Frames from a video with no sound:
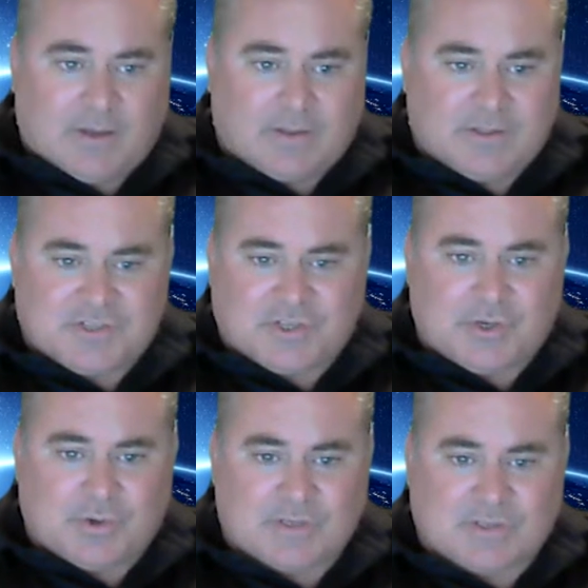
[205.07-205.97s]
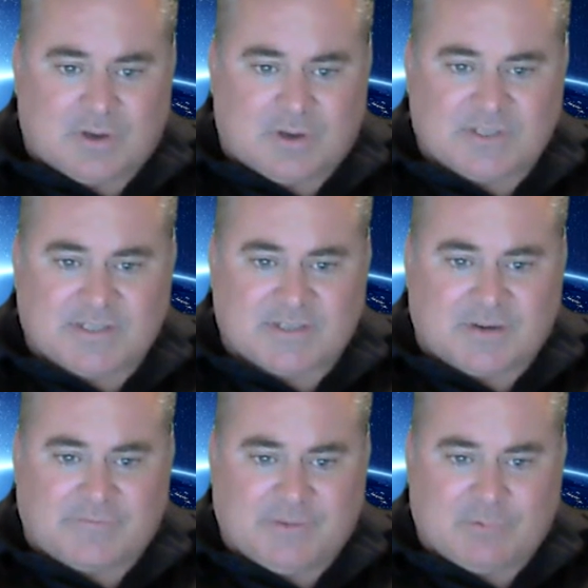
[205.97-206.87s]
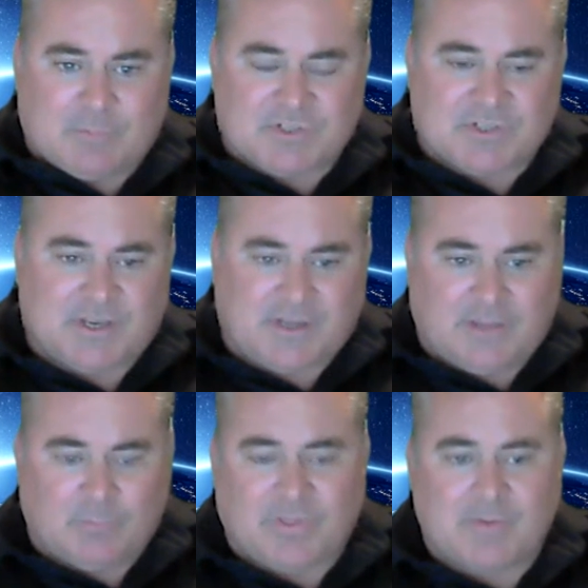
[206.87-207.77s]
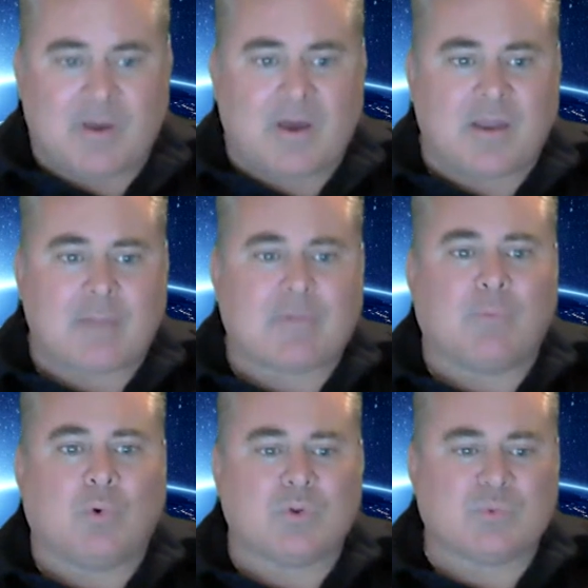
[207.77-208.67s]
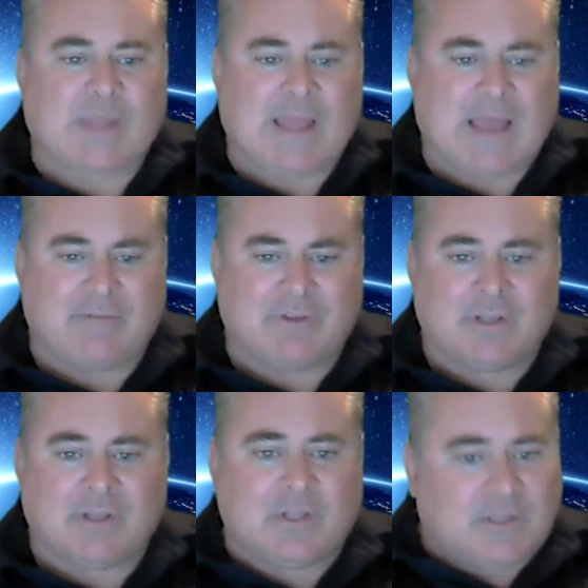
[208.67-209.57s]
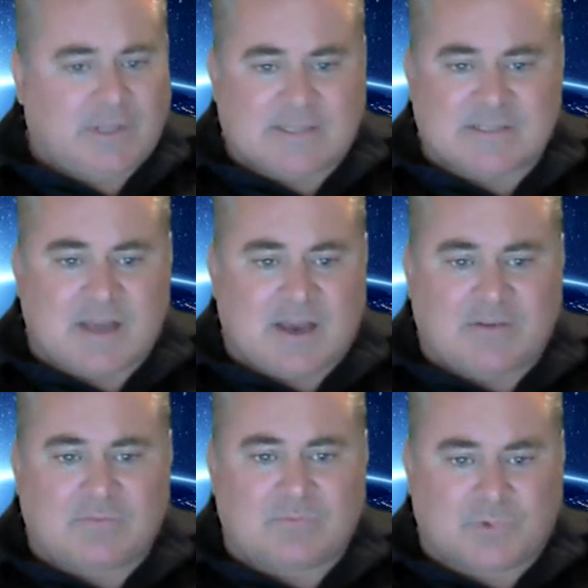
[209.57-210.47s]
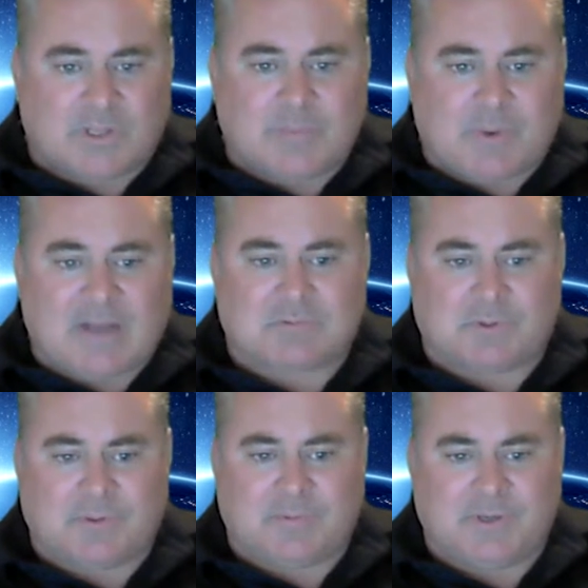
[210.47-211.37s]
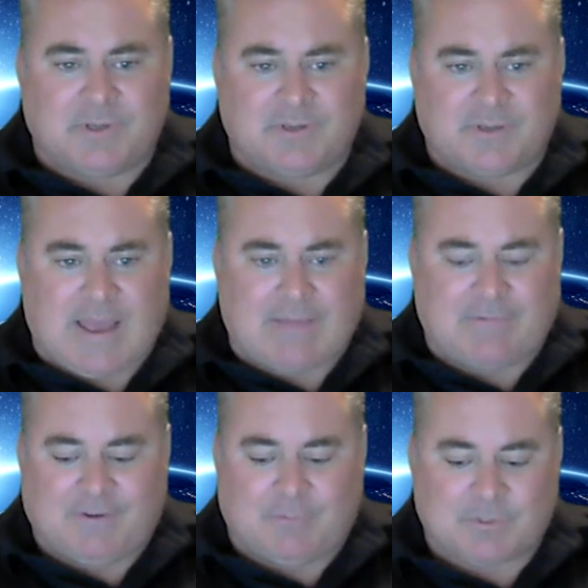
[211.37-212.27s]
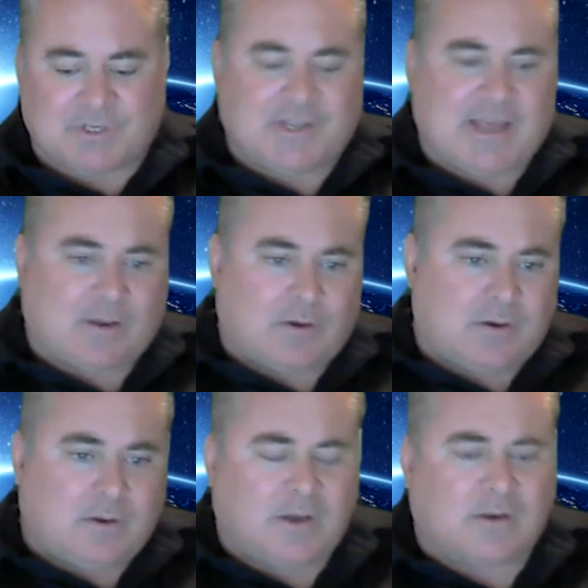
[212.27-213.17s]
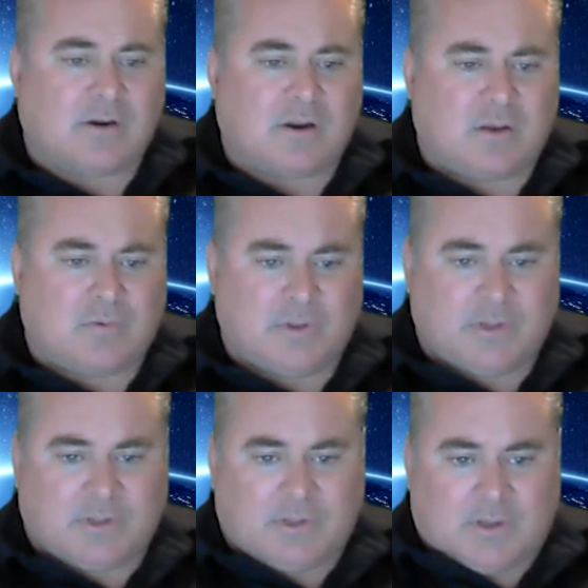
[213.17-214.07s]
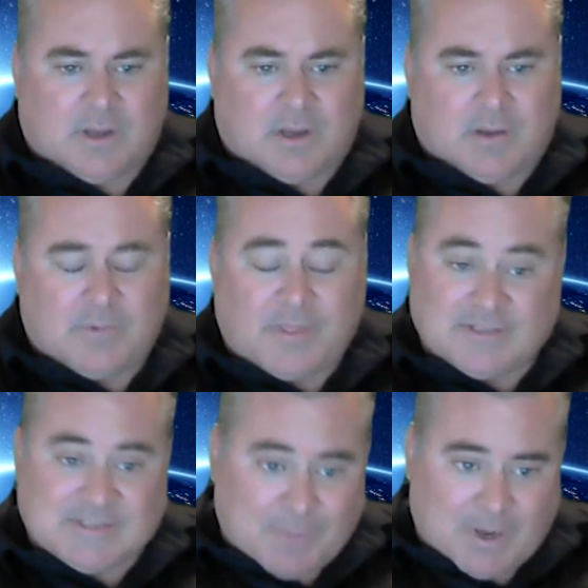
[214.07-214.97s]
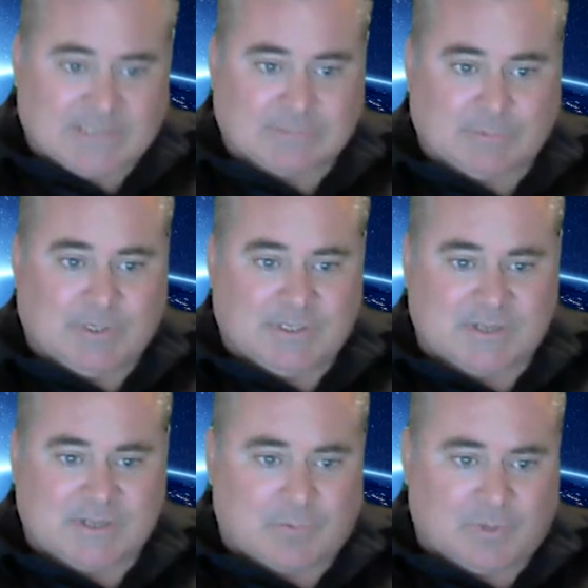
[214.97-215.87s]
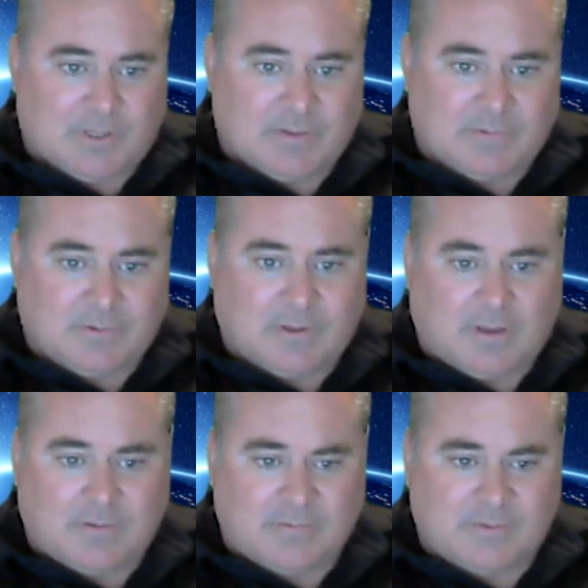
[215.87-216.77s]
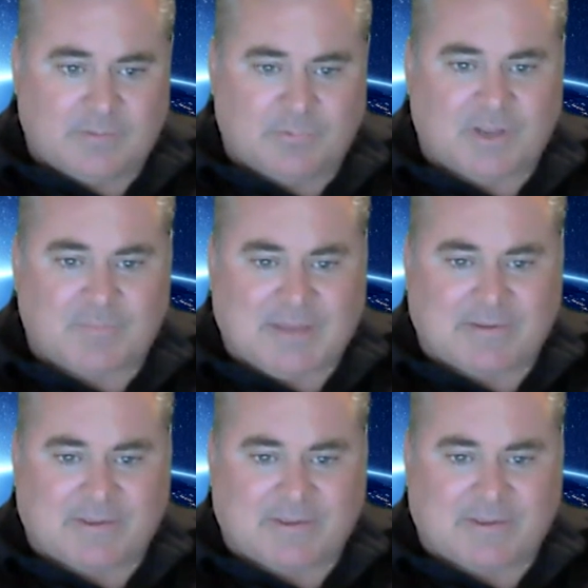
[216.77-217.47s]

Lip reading: it's secure as long as it gets under 51%, and with a number of pools we have, it's not really possible to have a 51% attack on Cardano. Nothing's impossible, but it's not really, it doesn't make